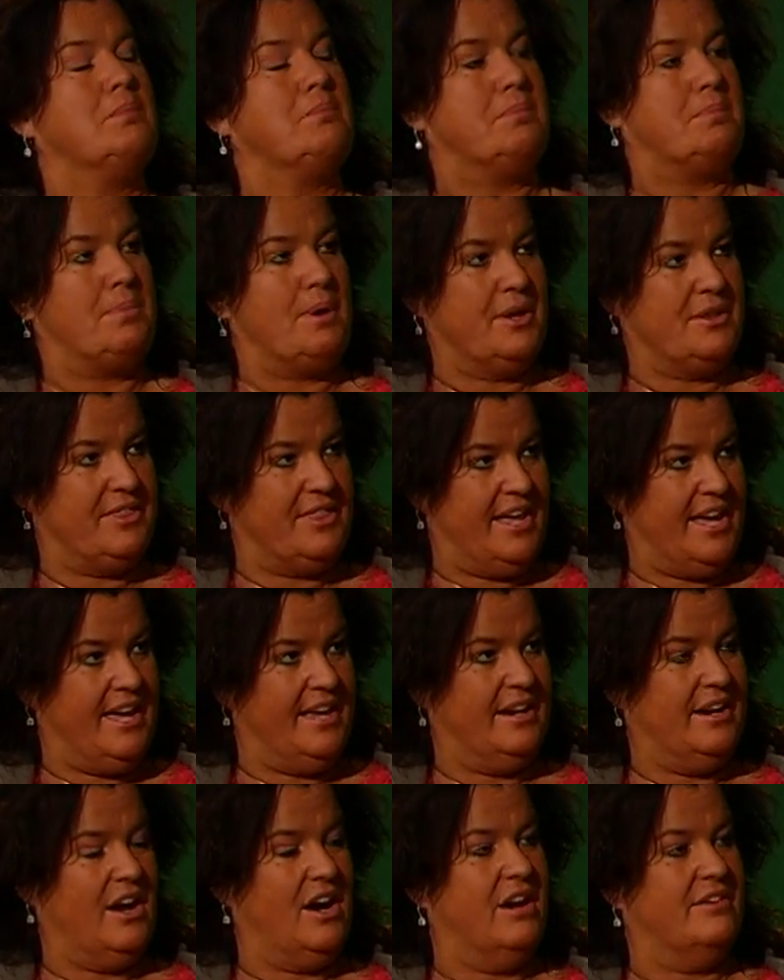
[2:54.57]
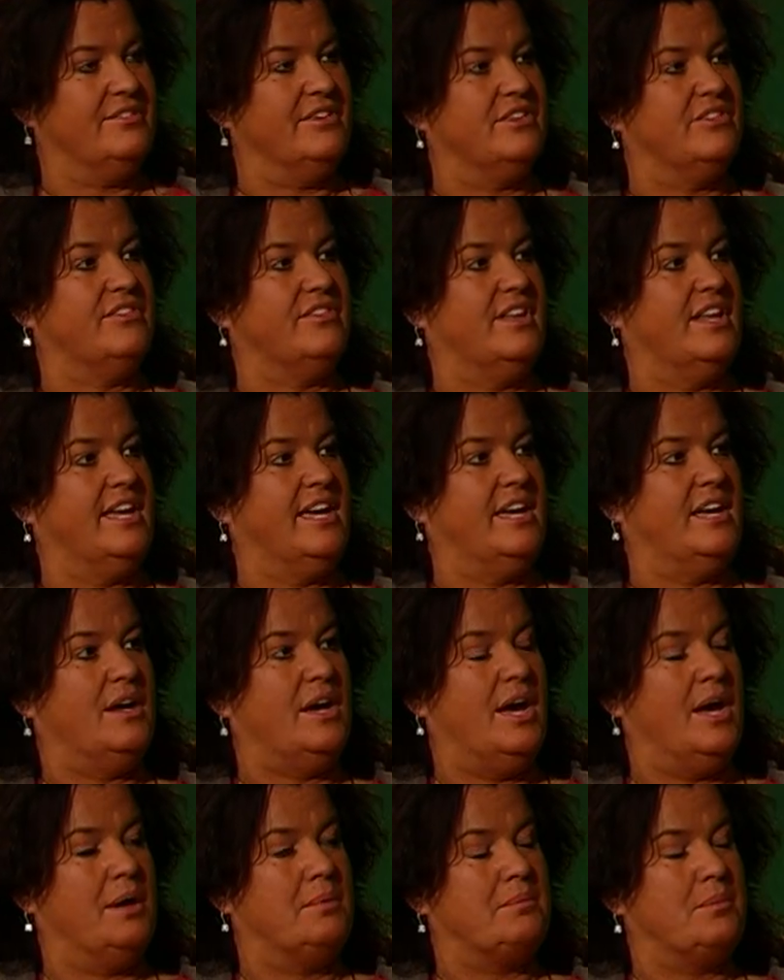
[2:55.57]
but then obviously
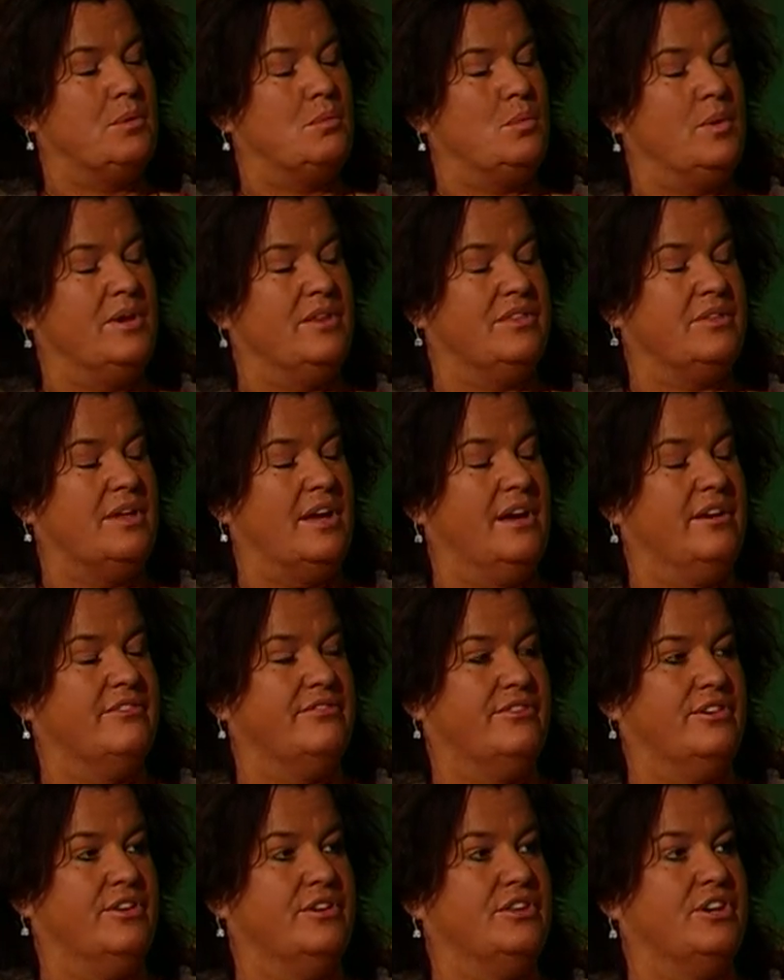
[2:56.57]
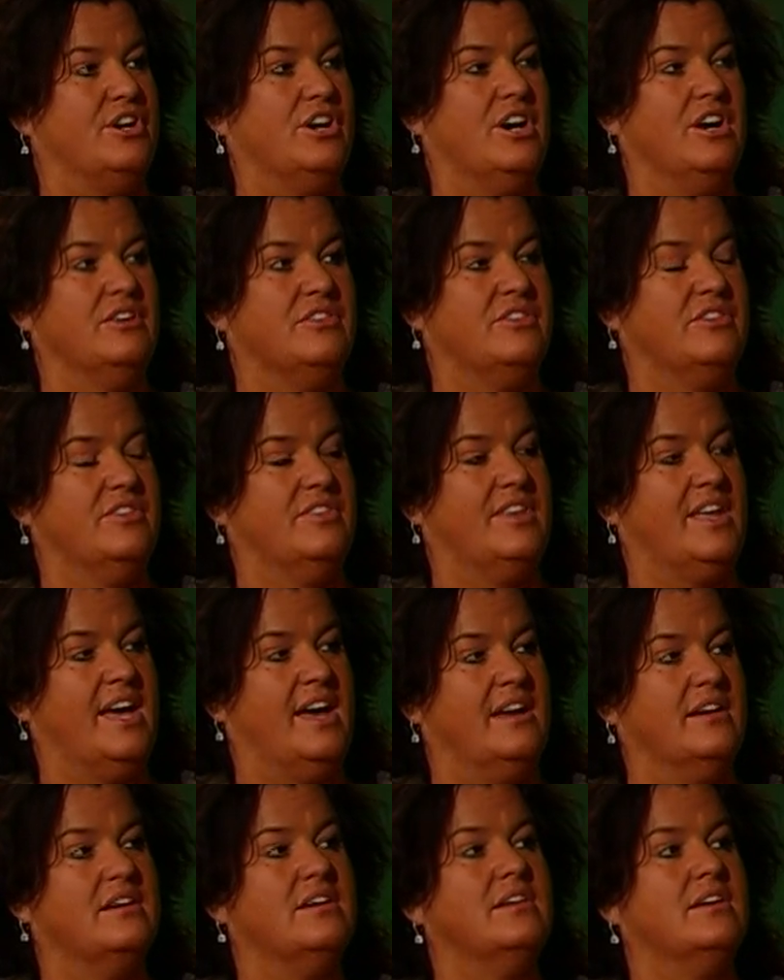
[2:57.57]
with further cuts in
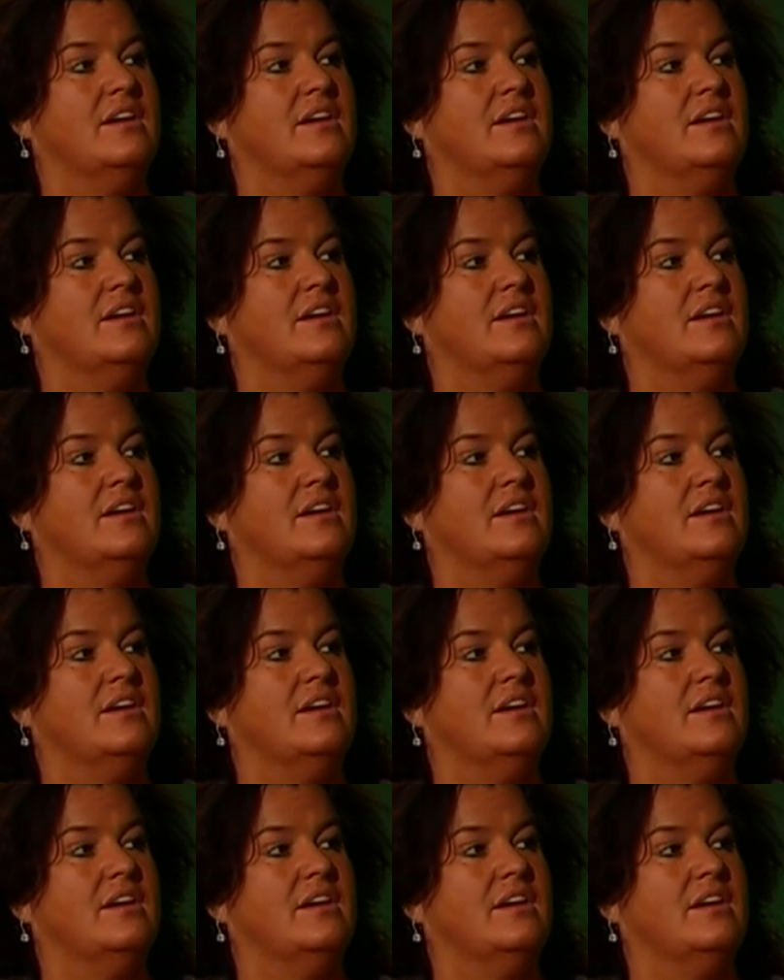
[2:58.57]
that,